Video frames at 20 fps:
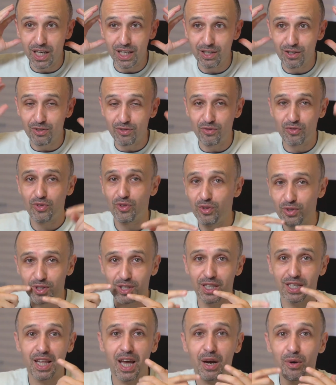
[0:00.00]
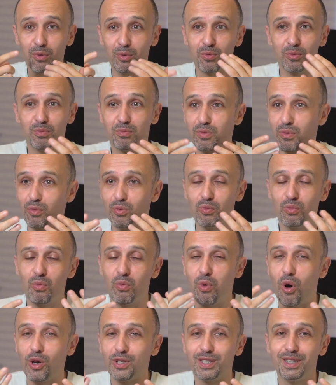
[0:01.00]
get confused and I
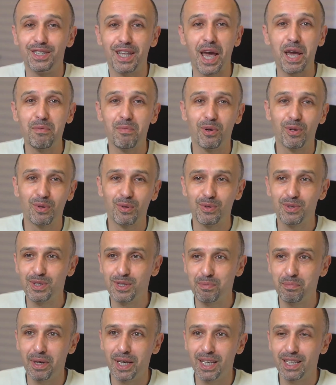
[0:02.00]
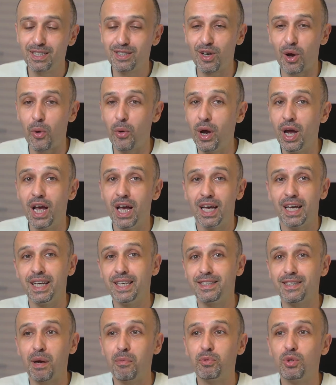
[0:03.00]
wasn't able to speak so
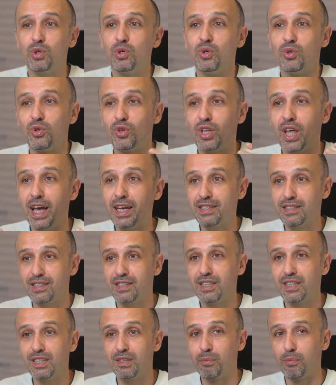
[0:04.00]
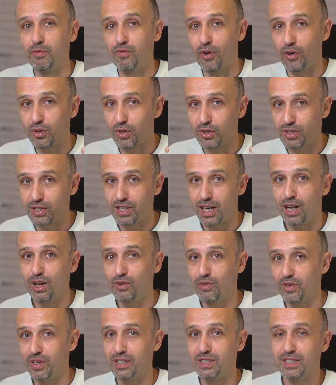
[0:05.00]
it's up to you test it for
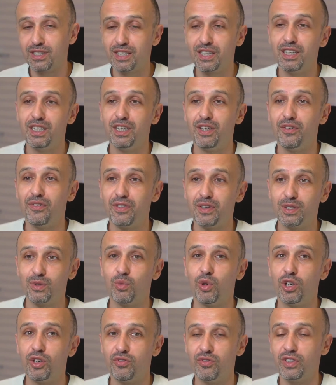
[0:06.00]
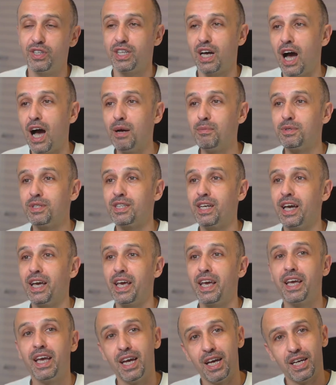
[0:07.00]
yourself and see if it's worth it i'm
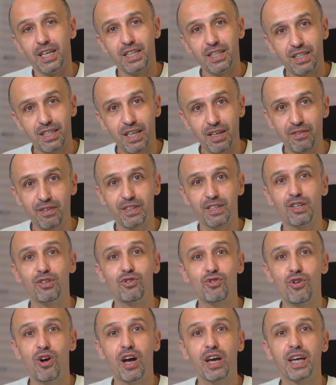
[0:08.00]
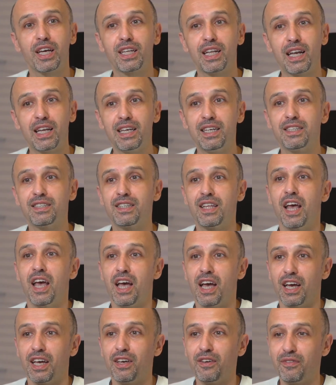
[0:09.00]
saying give it a try at least
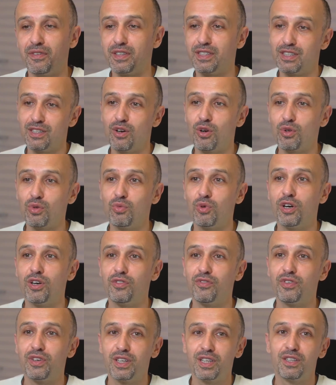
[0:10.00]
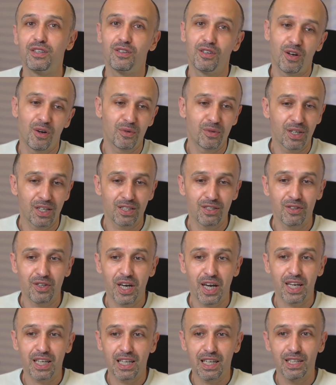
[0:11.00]
if it's not worth it you know that's
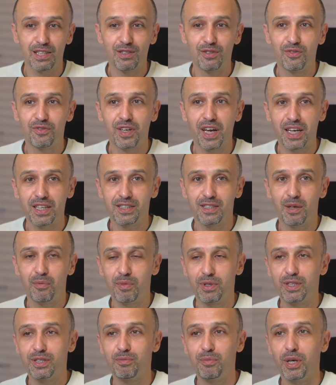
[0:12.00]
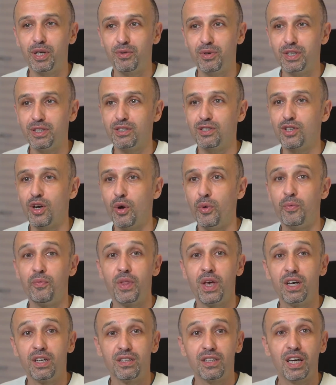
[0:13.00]
okay at least you've gained some experience so
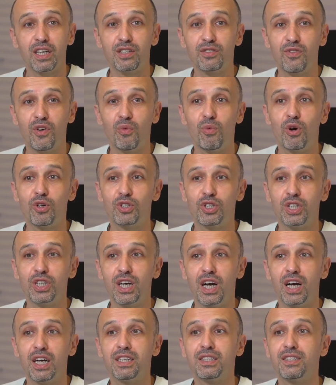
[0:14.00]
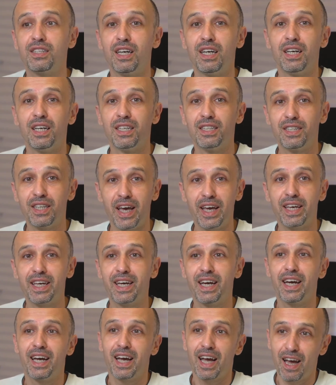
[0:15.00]
thanks for watching guys take
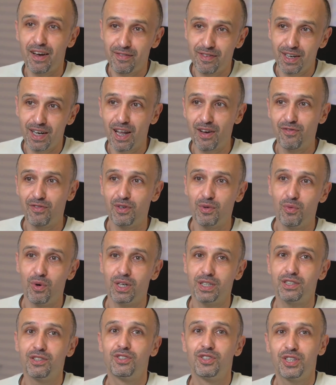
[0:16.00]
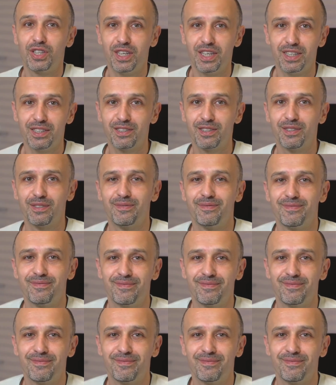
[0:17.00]
care have a lovely one cheers